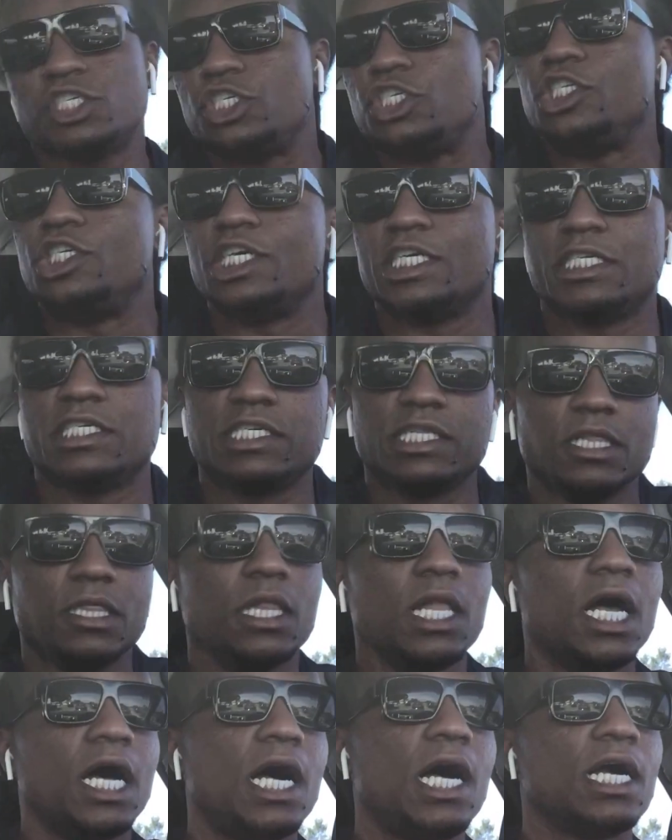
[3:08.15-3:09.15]
is just
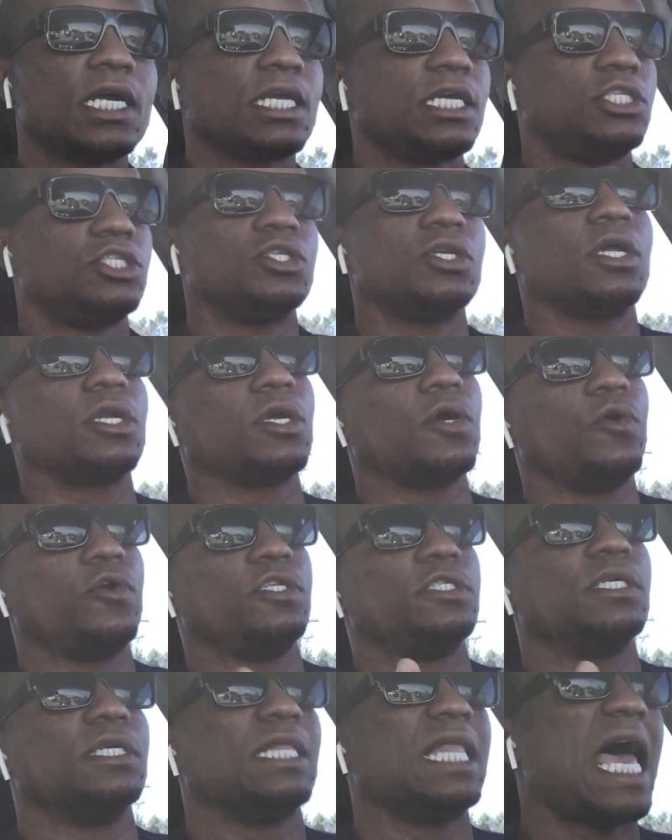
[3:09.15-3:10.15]
luck it's not
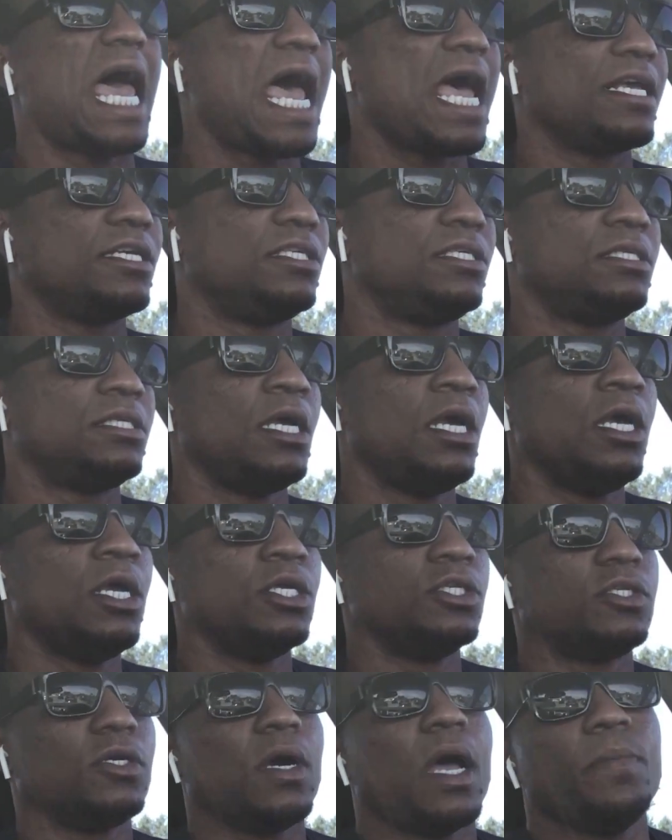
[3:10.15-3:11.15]
going to last
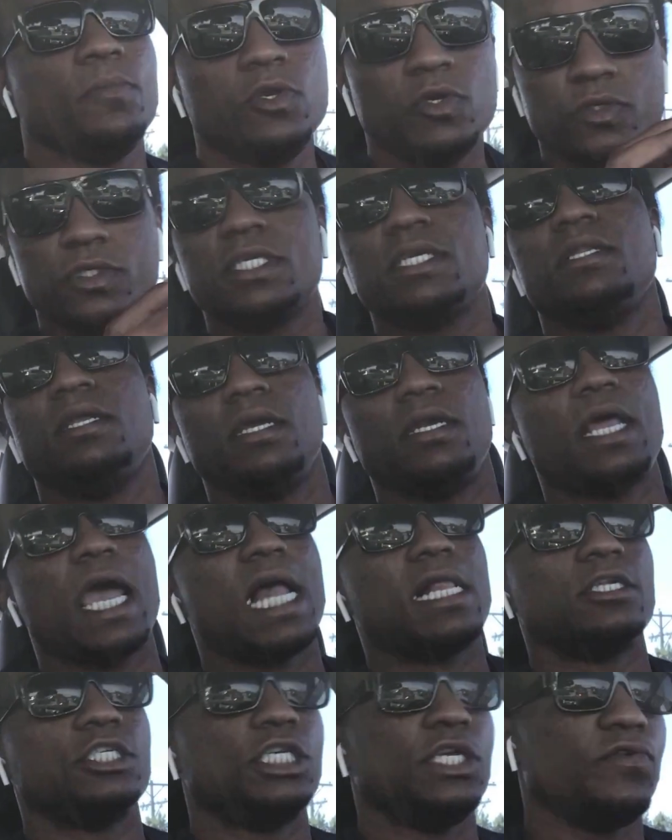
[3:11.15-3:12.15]
so i'm using the
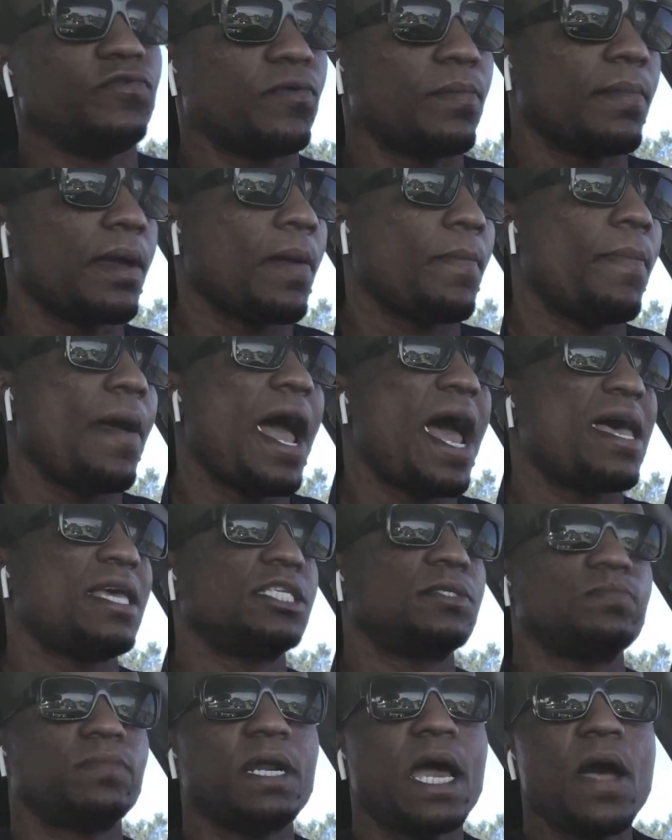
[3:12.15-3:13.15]
analogy from my
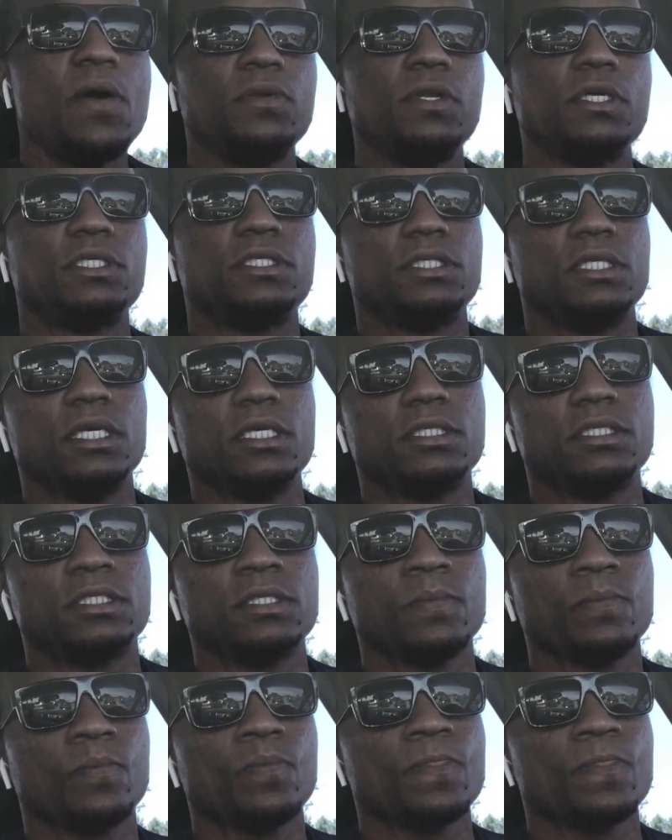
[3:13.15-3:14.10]
past but how does this